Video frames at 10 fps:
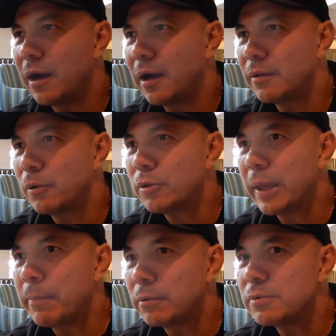I'm not
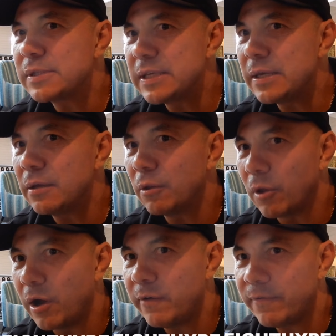able to see
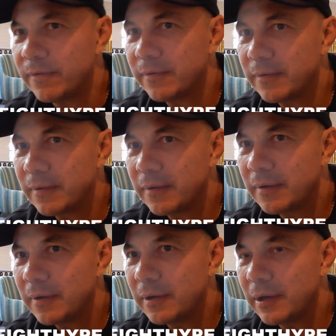life
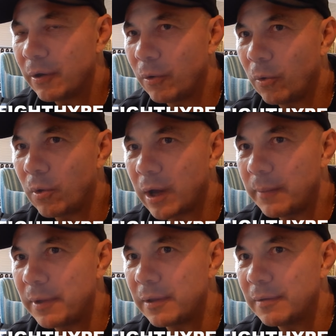all
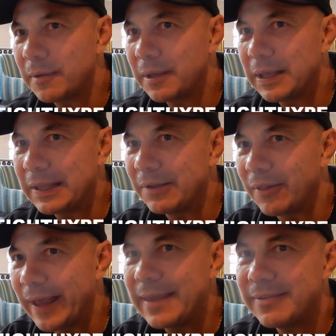coming in
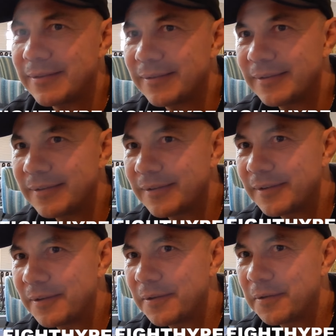late,
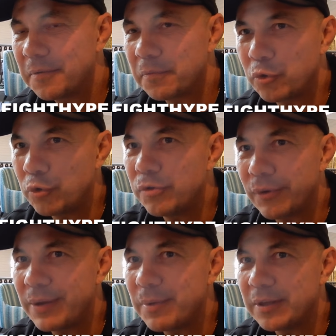two
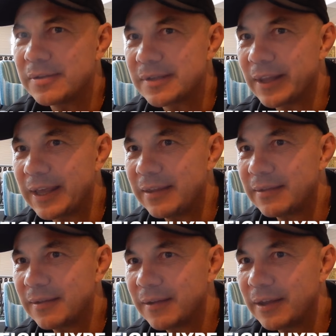three minutes late
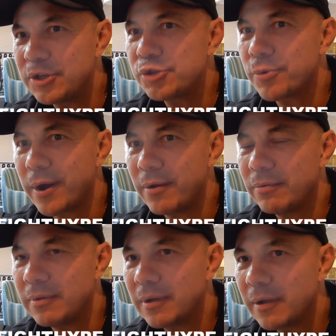each
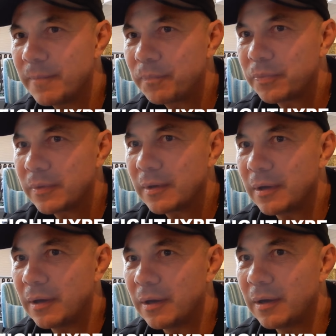round
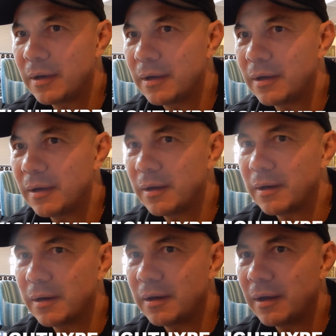
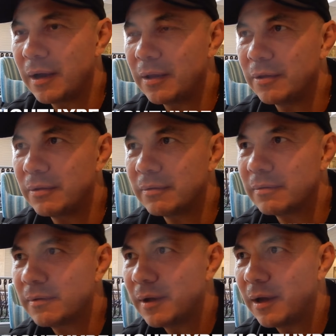uh, and
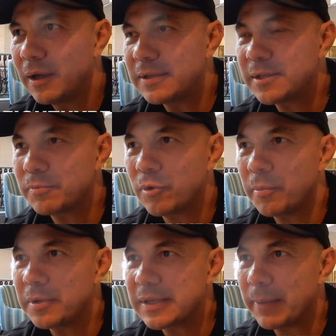and
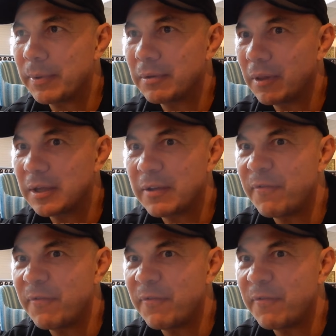sometimes it's happened like